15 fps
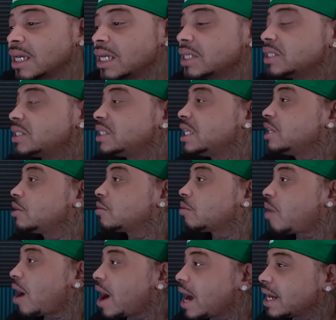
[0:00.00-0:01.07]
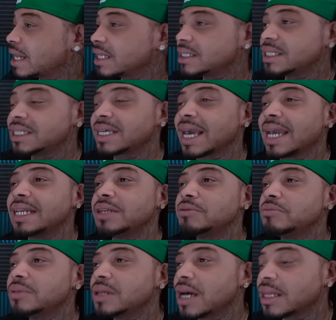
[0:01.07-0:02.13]
She cried and she can't do
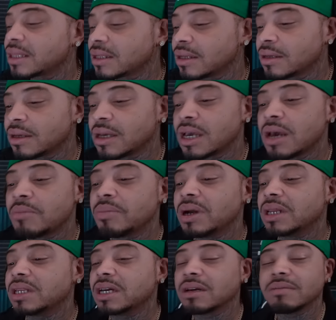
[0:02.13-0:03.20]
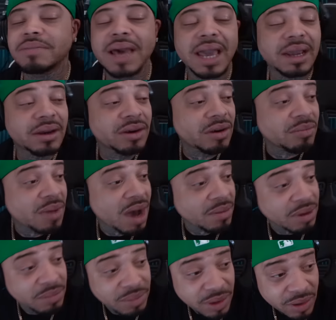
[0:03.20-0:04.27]
nothing but look back at her
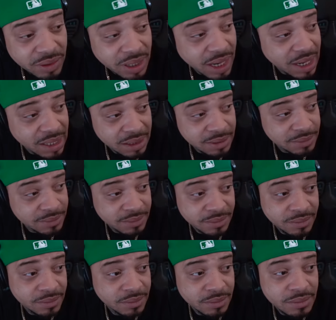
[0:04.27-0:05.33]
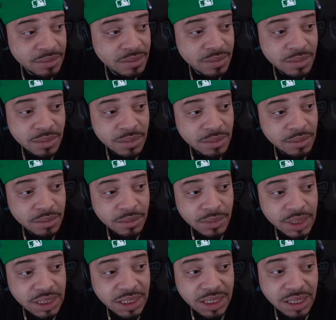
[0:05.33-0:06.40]
mama, bro. Like
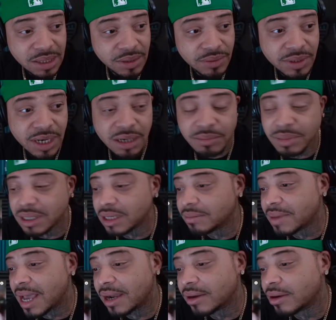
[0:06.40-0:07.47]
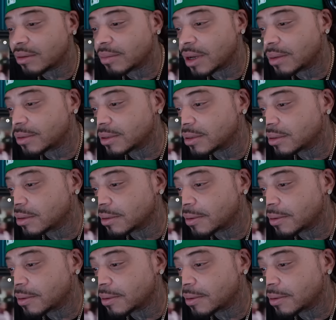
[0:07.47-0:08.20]
she couldn't do nothing but look back at her mama.